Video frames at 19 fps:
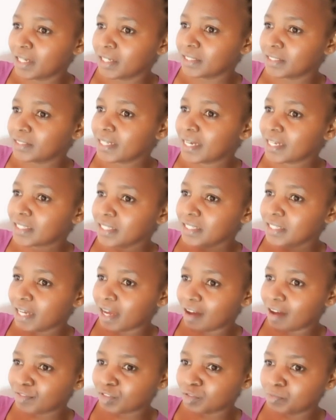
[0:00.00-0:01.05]
it doesn't
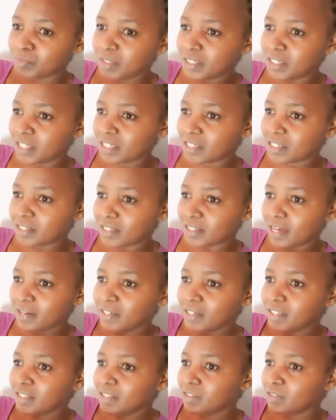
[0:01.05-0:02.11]
have to be
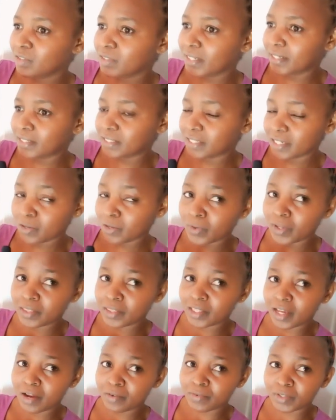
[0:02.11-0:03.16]
necessarily on a day when
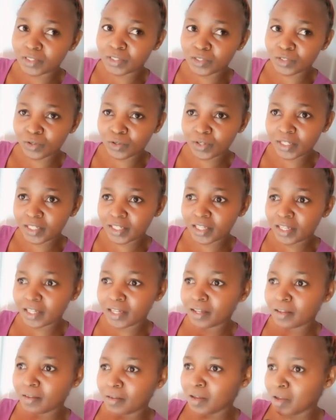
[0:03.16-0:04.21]
they are
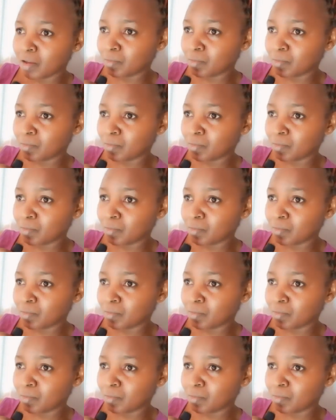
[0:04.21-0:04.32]
restocking